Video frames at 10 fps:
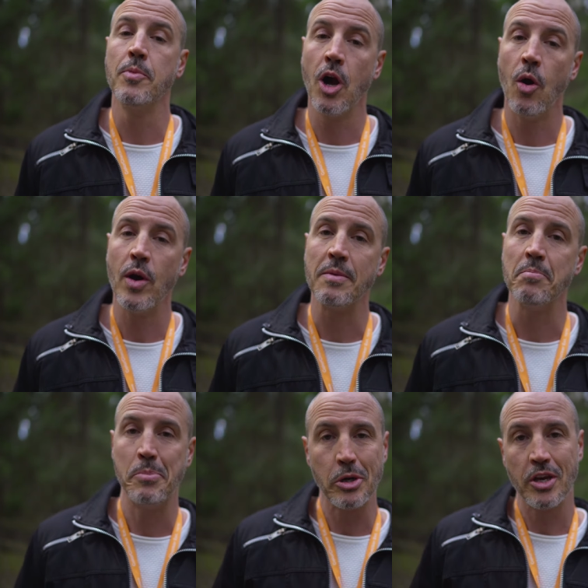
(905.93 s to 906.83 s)
go
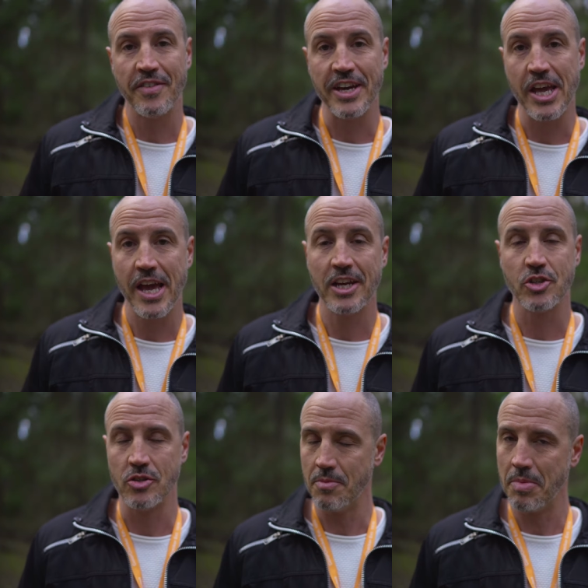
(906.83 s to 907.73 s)
and book a
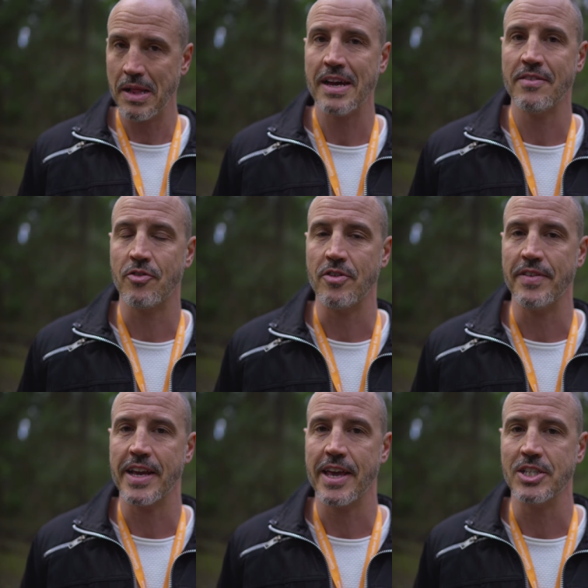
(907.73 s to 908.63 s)
vacation or plan for a
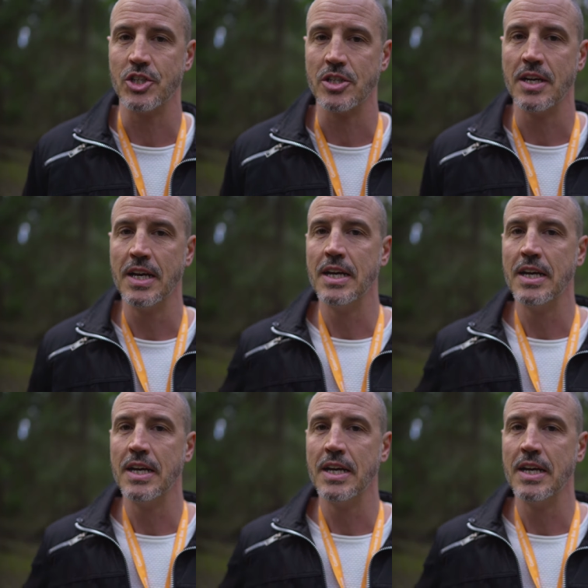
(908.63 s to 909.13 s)
vacation.